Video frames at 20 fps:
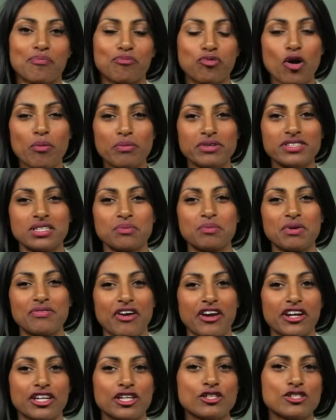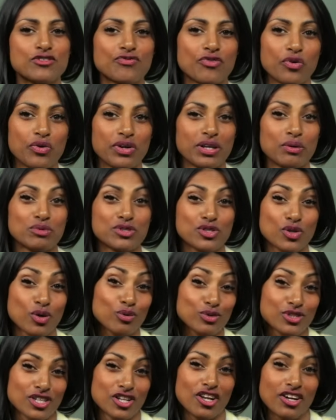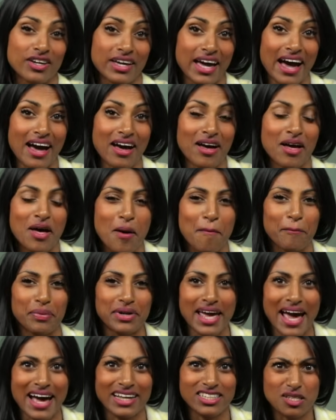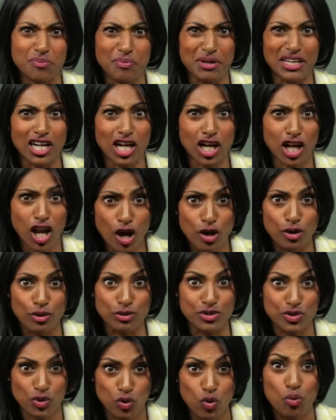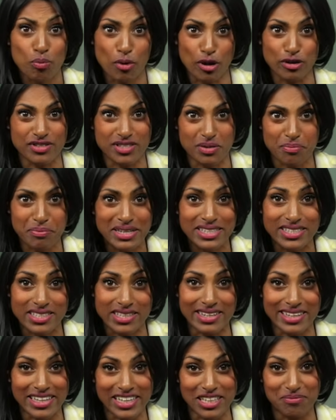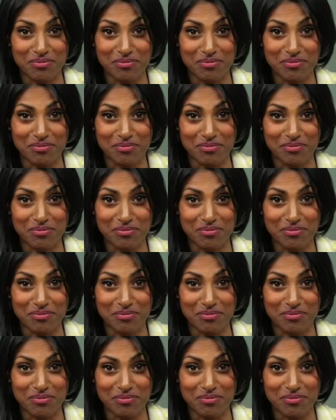It promised to be very useful and it was cool to look at, but it had to be closed almost immediately